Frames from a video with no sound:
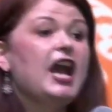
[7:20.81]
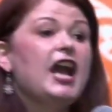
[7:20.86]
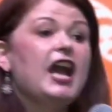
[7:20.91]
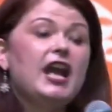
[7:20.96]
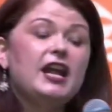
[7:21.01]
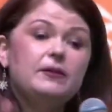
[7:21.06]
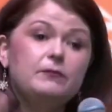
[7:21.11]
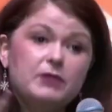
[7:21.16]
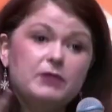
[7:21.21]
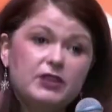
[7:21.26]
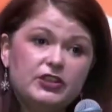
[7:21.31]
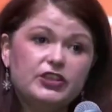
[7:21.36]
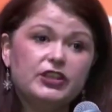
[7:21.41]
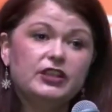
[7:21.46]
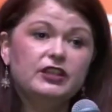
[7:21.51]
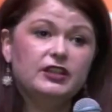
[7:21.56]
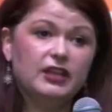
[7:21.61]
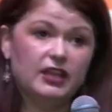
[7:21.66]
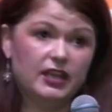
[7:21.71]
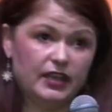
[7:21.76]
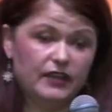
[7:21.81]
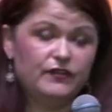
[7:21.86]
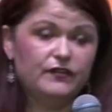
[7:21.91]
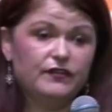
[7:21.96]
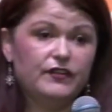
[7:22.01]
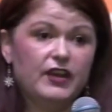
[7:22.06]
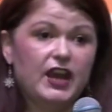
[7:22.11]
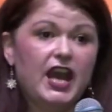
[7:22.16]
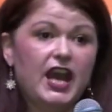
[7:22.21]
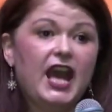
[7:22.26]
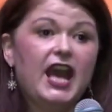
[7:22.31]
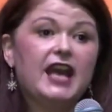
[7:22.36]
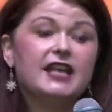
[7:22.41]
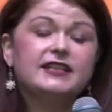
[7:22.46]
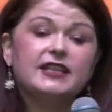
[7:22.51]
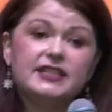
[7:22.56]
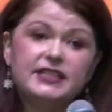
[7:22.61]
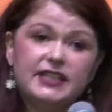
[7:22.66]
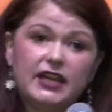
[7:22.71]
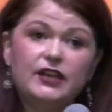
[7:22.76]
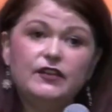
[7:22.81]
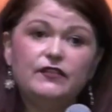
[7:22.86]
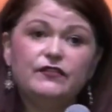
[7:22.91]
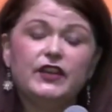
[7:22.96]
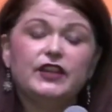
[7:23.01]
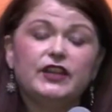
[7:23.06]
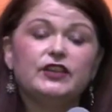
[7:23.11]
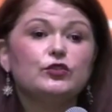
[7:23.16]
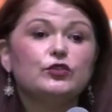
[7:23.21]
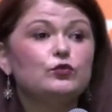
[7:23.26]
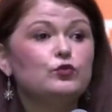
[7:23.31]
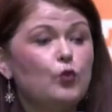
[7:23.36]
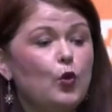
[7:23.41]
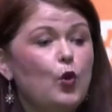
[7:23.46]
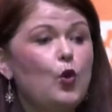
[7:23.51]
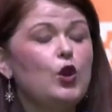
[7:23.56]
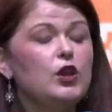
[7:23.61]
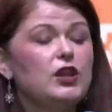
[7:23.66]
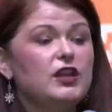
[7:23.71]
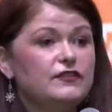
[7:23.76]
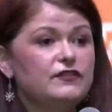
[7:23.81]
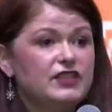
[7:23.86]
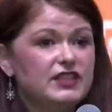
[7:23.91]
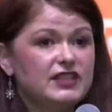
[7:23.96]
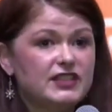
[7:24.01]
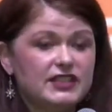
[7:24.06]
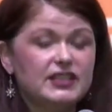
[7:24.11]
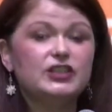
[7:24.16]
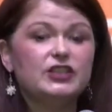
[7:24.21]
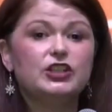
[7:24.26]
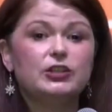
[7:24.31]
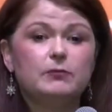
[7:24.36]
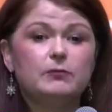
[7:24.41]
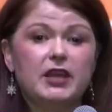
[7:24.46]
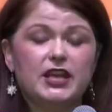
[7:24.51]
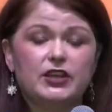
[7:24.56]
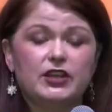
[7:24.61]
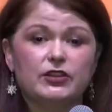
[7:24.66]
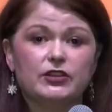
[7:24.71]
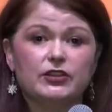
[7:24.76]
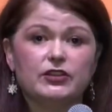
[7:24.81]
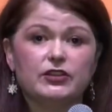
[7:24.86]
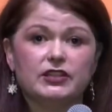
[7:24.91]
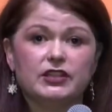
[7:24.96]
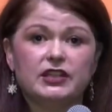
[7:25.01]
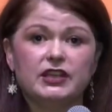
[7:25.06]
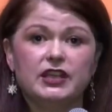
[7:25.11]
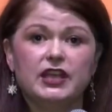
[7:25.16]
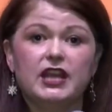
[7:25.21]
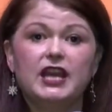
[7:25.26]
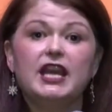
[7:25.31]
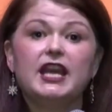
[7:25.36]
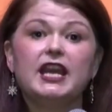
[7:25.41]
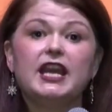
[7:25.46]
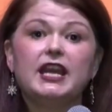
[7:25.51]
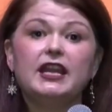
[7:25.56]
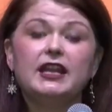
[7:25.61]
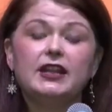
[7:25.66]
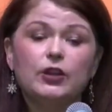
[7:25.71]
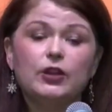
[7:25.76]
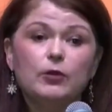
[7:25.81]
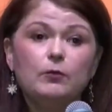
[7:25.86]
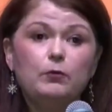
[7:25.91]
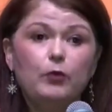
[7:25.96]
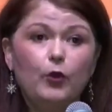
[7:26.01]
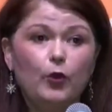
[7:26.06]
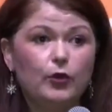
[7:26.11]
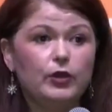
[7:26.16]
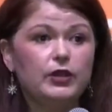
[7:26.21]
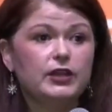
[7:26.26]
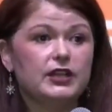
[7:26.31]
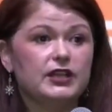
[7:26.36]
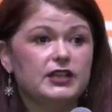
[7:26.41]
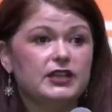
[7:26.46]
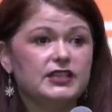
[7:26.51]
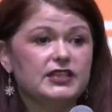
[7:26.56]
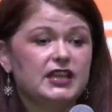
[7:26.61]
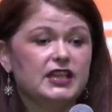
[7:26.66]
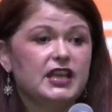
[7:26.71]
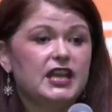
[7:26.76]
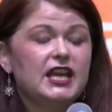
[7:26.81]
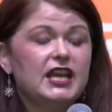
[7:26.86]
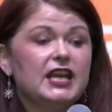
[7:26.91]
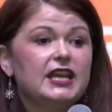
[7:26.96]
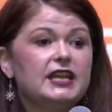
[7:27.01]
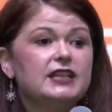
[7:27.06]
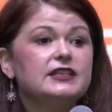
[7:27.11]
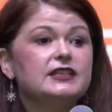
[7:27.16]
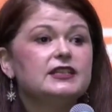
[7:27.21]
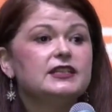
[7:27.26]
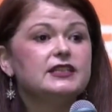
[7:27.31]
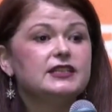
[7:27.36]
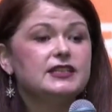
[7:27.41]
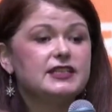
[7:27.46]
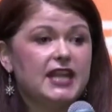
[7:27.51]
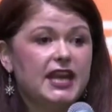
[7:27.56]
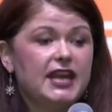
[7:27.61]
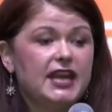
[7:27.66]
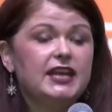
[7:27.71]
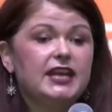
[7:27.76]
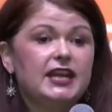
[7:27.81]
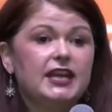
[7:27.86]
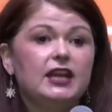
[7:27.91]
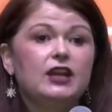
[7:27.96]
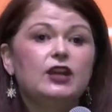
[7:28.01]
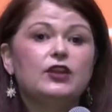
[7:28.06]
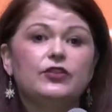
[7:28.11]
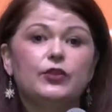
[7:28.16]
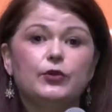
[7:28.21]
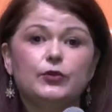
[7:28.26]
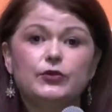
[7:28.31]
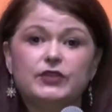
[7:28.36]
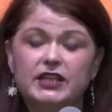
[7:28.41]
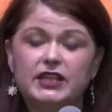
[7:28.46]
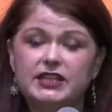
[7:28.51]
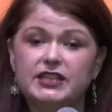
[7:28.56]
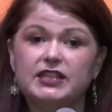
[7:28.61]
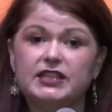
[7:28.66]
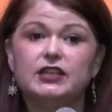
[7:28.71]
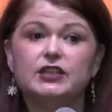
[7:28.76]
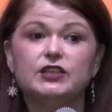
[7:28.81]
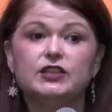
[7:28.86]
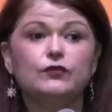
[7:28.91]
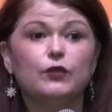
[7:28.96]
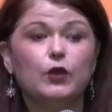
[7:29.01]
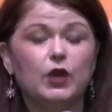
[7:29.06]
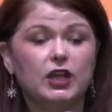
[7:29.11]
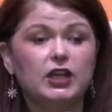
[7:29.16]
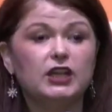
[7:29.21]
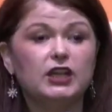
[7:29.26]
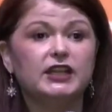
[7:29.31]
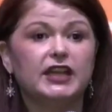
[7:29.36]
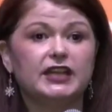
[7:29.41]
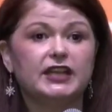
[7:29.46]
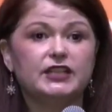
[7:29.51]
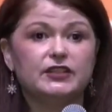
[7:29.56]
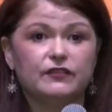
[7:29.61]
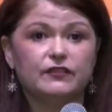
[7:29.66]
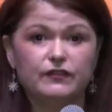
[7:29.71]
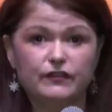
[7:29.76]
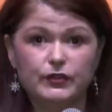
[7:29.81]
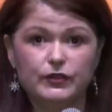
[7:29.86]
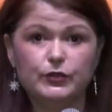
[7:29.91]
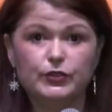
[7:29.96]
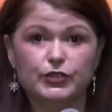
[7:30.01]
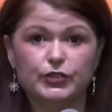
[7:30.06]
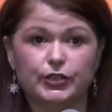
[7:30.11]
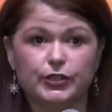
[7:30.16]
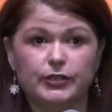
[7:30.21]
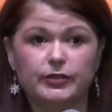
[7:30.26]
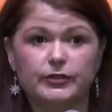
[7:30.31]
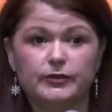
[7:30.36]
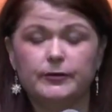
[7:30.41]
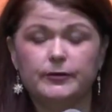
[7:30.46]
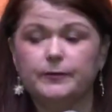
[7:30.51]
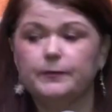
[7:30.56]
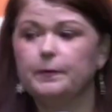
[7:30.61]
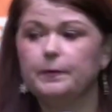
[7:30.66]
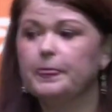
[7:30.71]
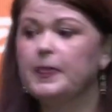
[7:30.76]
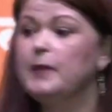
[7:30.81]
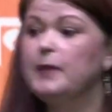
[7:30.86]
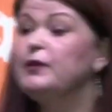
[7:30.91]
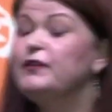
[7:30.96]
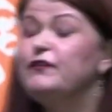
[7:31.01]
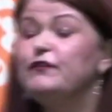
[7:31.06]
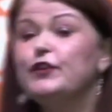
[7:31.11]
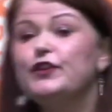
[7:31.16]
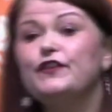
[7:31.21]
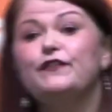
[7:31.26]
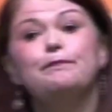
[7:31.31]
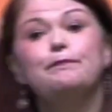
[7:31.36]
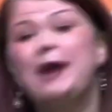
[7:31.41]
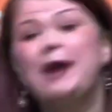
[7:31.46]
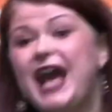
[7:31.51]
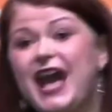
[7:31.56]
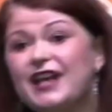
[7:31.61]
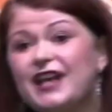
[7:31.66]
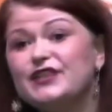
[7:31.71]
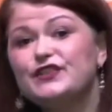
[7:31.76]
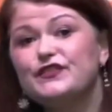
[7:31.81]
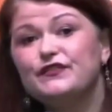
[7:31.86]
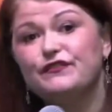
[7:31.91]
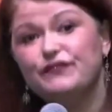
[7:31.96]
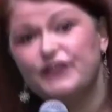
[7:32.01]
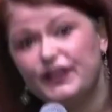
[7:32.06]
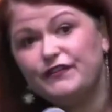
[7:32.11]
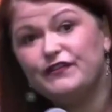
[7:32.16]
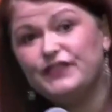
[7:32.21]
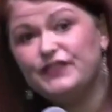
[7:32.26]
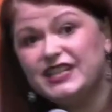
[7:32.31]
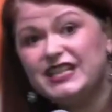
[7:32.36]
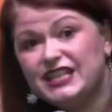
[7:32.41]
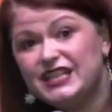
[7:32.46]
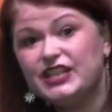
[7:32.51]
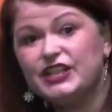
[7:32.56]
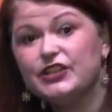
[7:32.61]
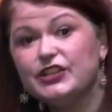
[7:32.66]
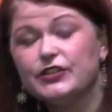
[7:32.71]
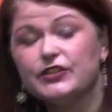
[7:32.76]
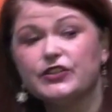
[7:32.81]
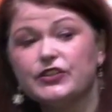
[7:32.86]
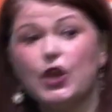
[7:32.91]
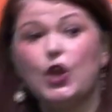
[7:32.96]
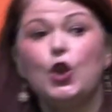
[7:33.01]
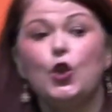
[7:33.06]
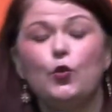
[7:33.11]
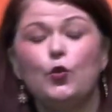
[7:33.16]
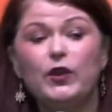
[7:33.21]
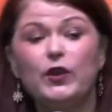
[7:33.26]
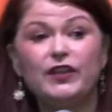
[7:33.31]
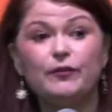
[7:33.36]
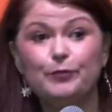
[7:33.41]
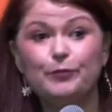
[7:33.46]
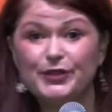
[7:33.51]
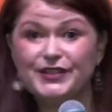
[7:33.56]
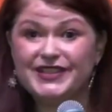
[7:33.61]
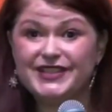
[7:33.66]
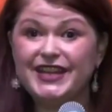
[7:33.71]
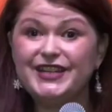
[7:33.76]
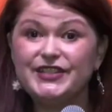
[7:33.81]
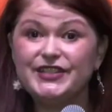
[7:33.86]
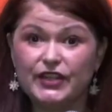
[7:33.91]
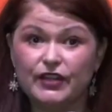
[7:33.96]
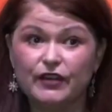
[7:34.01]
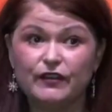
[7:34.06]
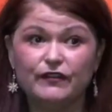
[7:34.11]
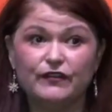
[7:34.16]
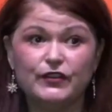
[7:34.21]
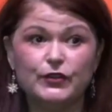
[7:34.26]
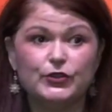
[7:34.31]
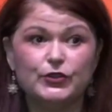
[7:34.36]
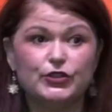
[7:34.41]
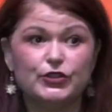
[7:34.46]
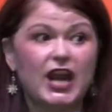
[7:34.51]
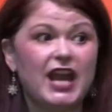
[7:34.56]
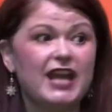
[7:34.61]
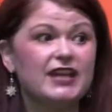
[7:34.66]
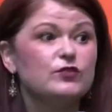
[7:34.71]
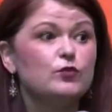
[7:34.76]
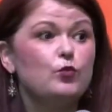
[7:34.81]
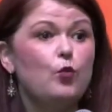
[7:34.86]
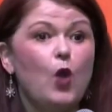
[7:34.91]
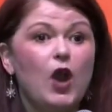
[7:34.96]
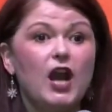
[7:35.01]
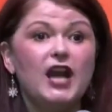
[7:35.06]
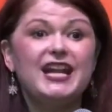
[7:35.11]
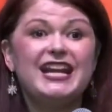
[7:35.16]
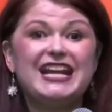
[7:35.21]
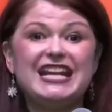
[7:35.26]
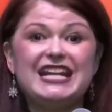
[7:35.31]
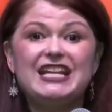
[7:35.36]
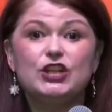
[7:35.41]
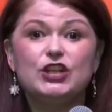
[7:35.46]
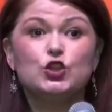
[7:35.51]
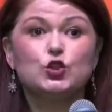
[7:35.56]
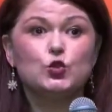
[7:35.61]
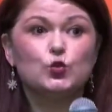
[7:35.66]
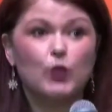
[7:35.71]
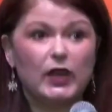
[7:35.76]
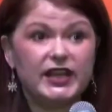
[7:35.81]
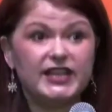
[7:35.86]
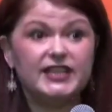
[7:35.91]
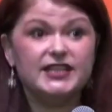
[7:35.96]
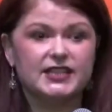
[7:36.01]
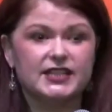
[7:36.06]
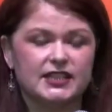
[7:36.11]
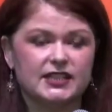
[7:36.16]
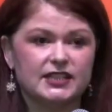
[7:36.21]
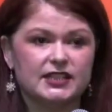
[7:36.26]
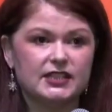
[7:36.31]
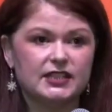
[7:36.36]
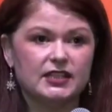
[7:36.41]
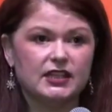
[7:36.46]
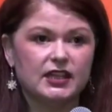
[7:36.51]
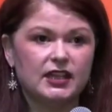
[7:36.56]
And Mission Life has identified the role of decision makers and their importance in sustaining those ideas for our collective future. But for the past 50 years, we have presented our future as one in crisis.